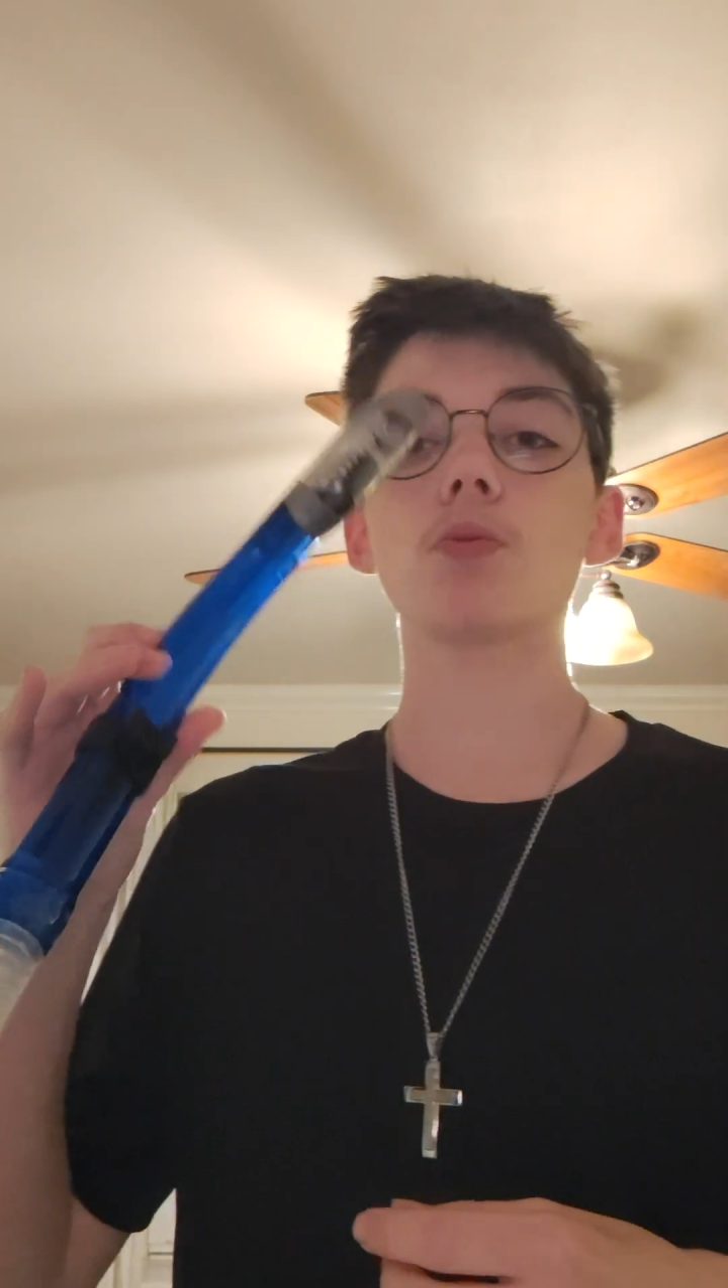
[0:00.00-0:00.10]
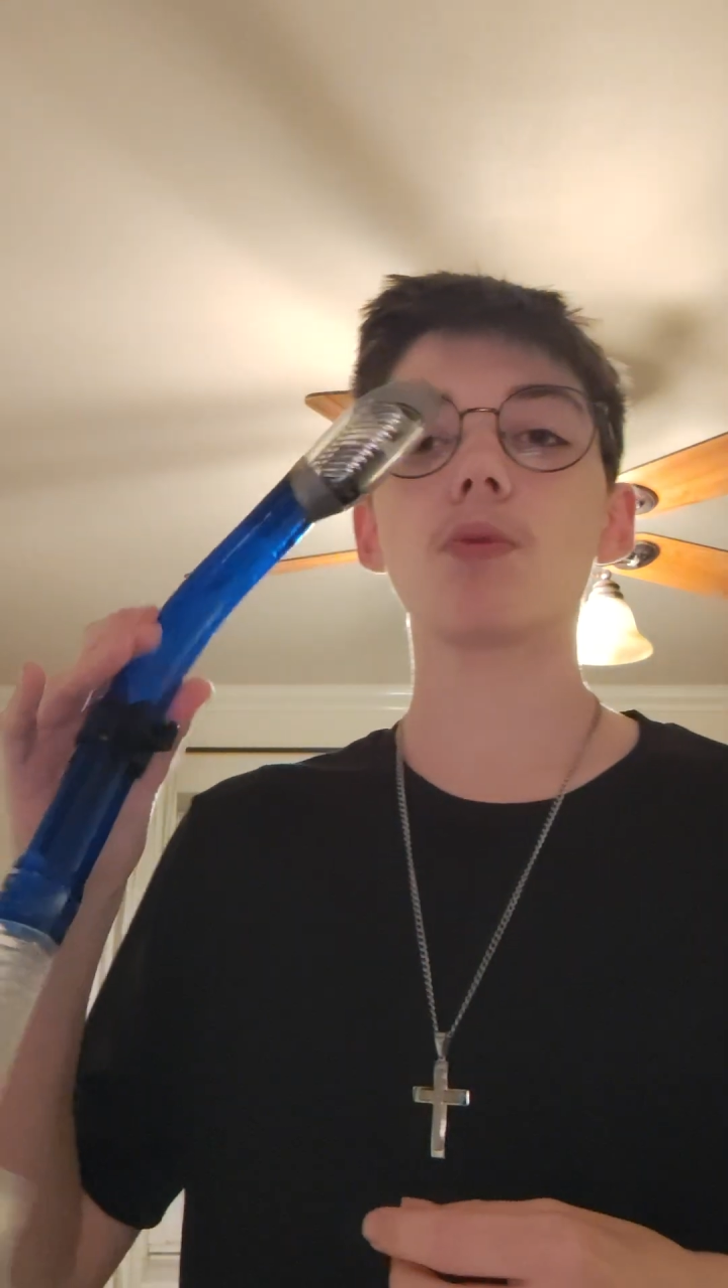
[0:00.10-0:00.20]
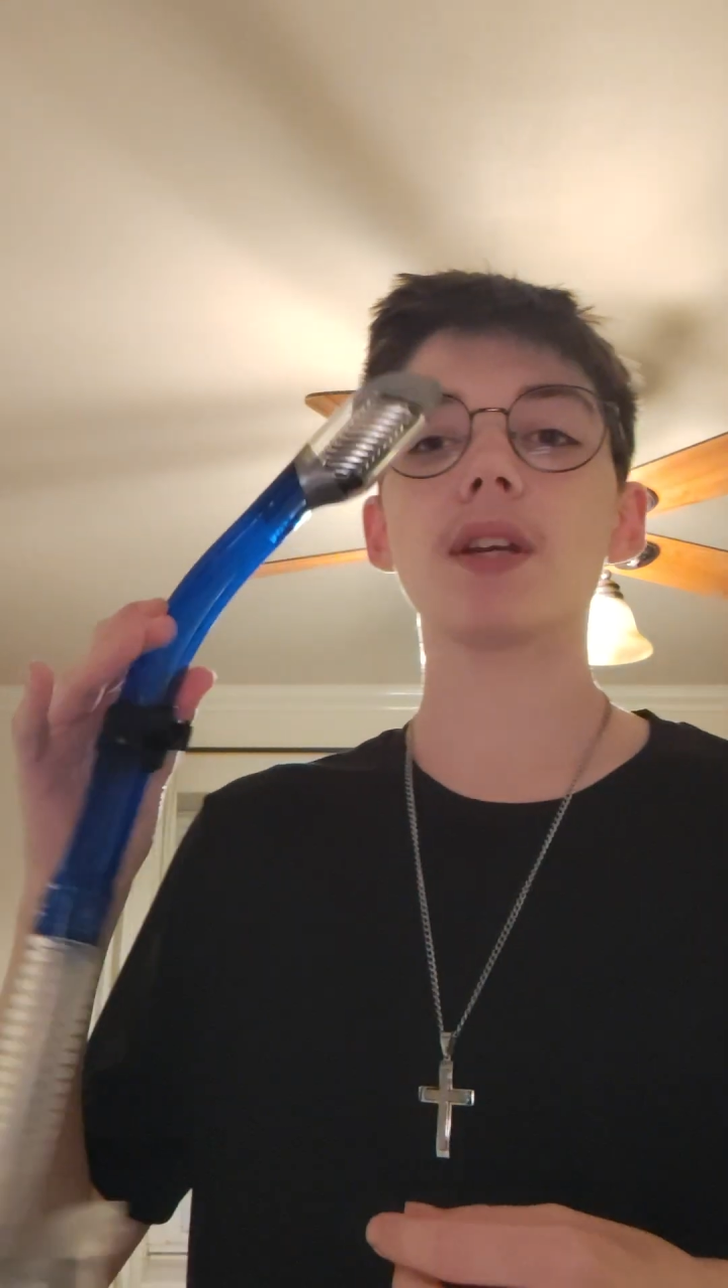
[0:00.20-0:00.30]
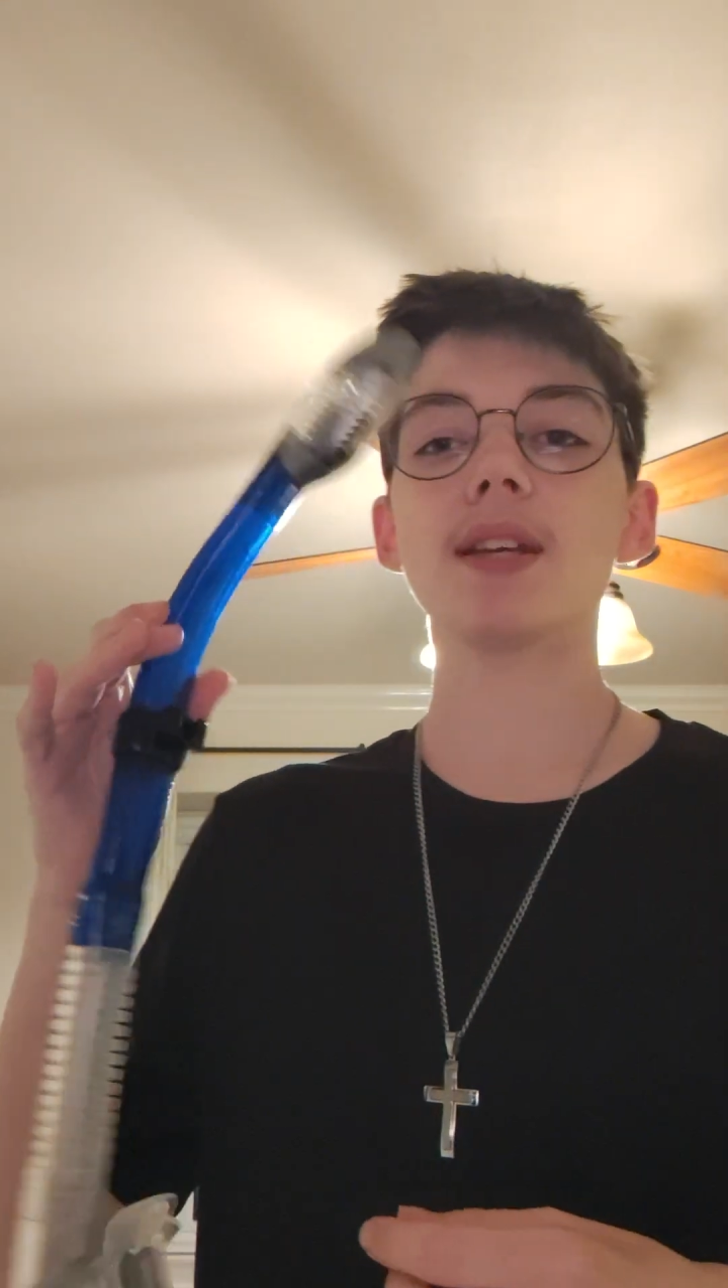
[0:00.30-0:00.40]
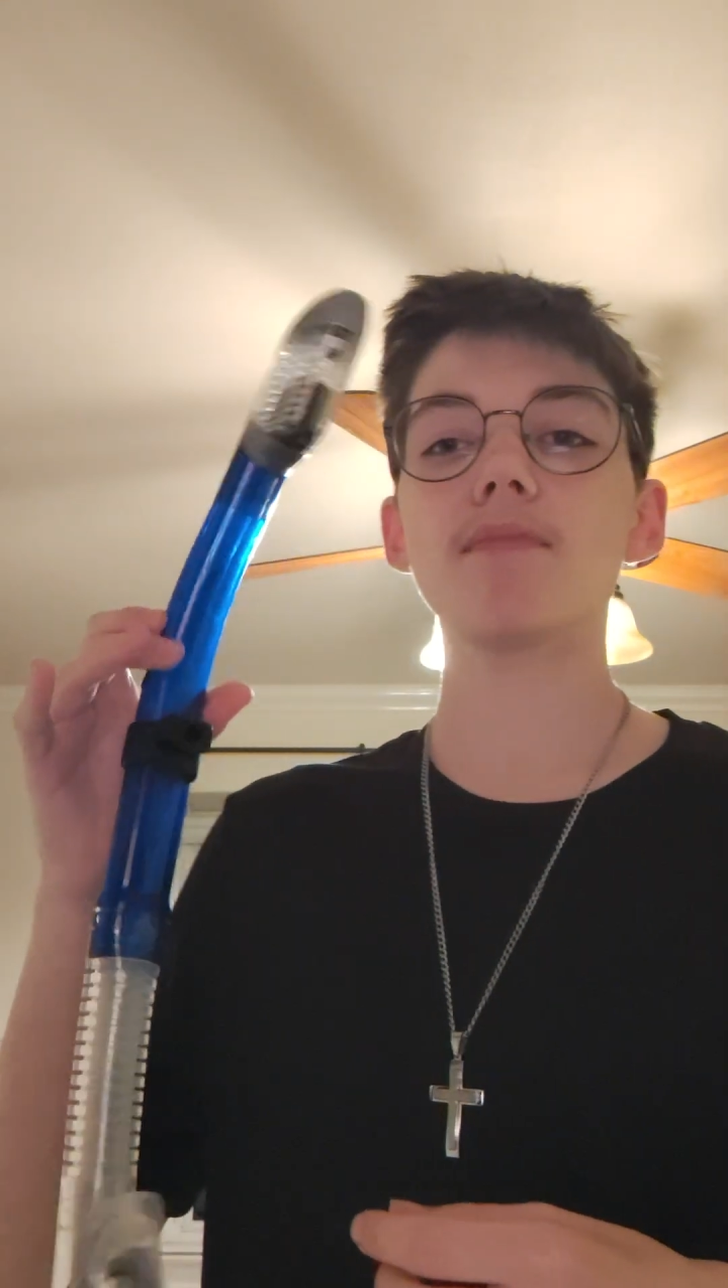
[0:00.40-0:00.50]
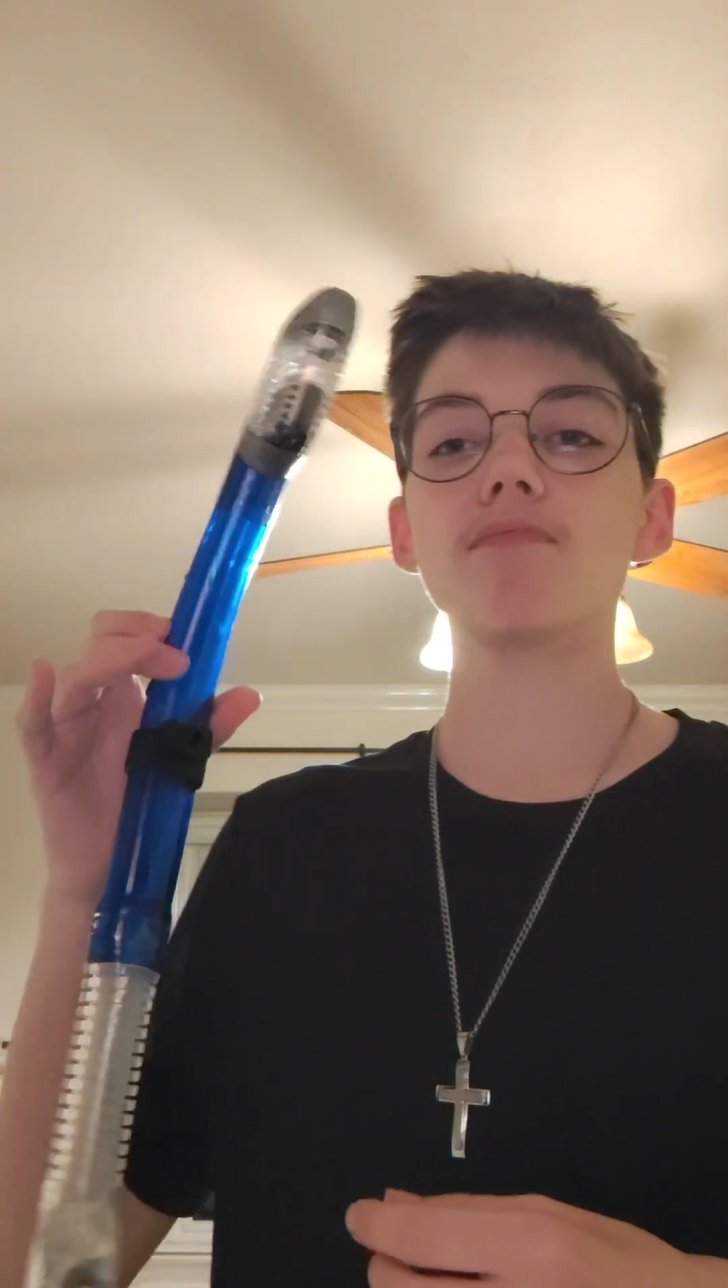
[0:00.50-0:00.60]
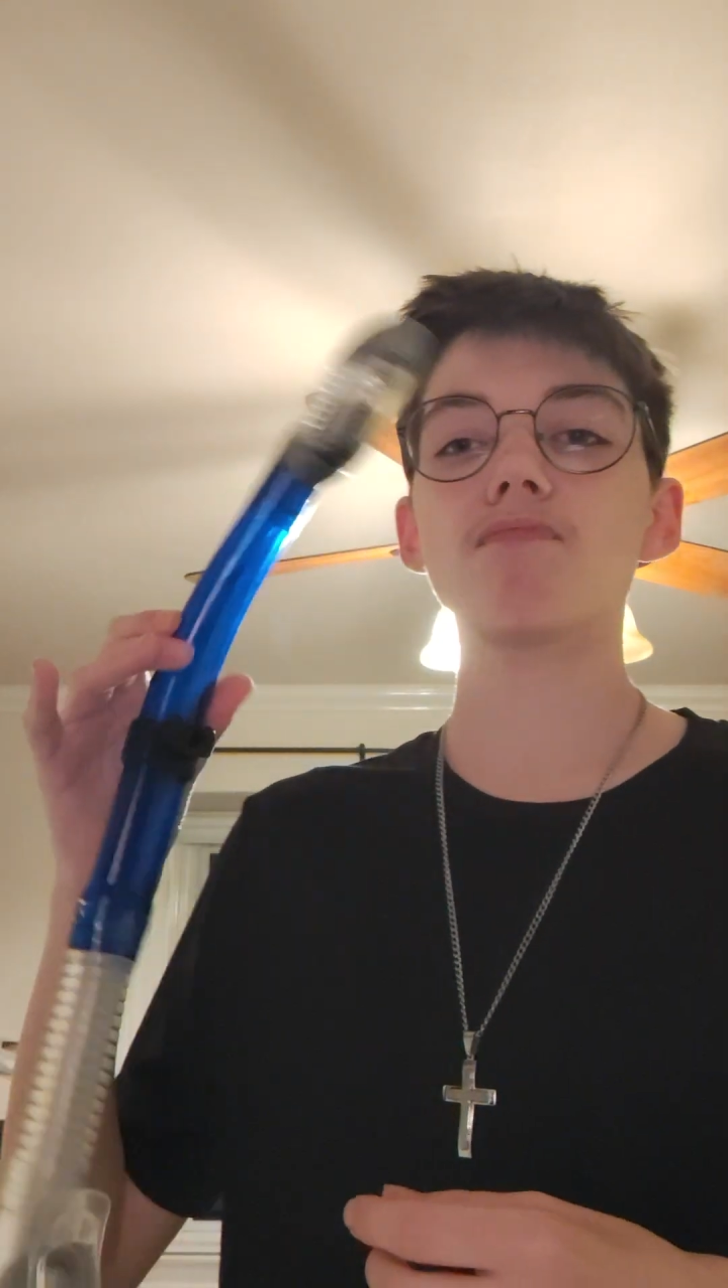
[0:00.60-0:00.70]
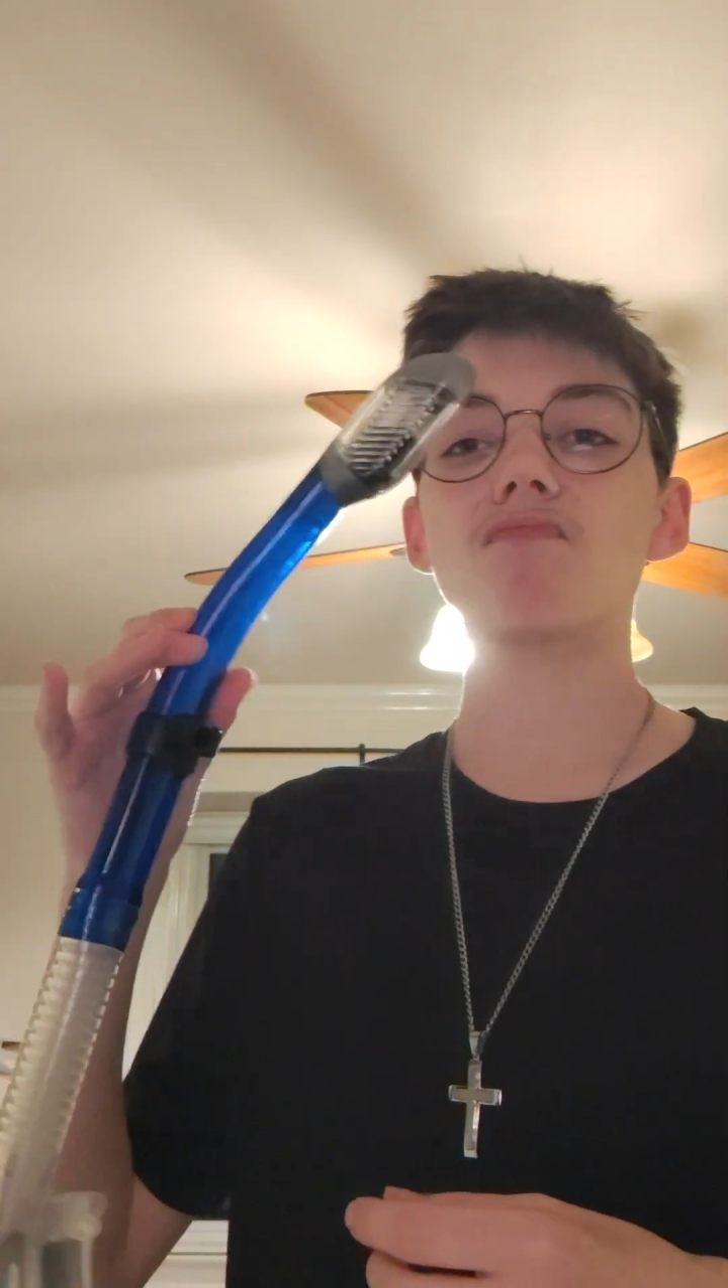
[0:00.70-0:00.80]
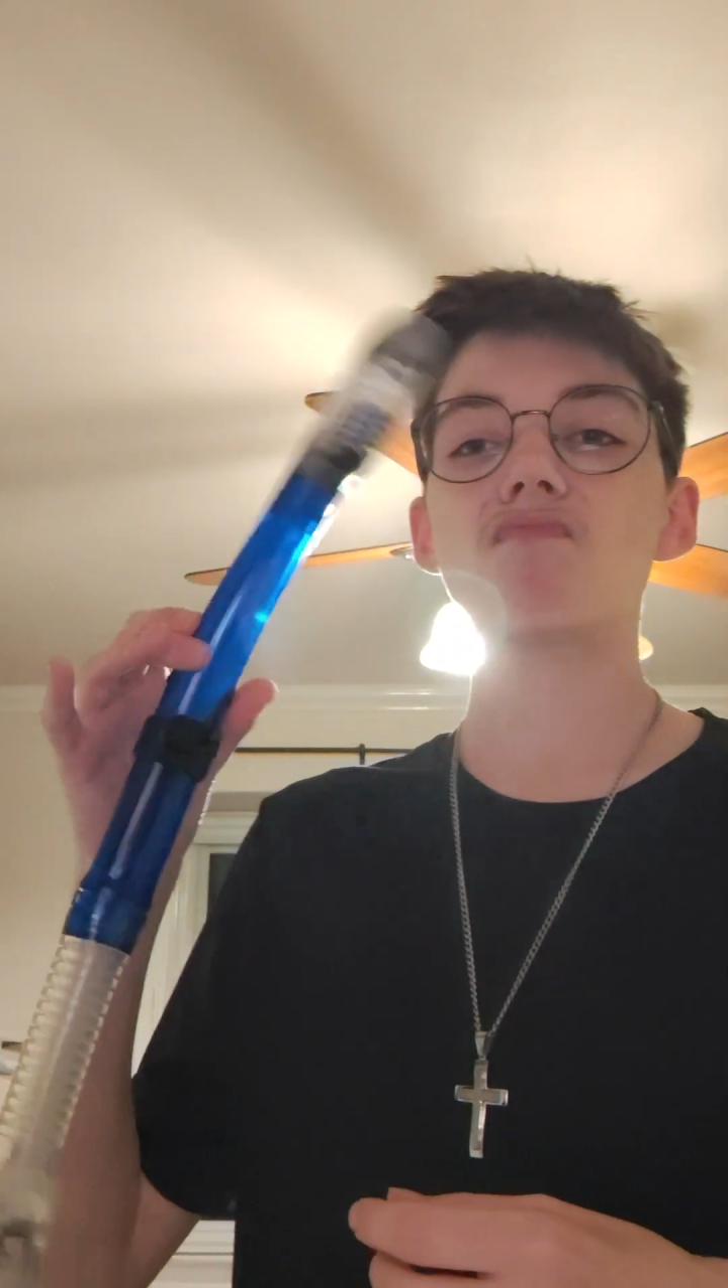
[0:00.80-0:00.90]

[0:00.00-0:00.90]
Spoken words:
$27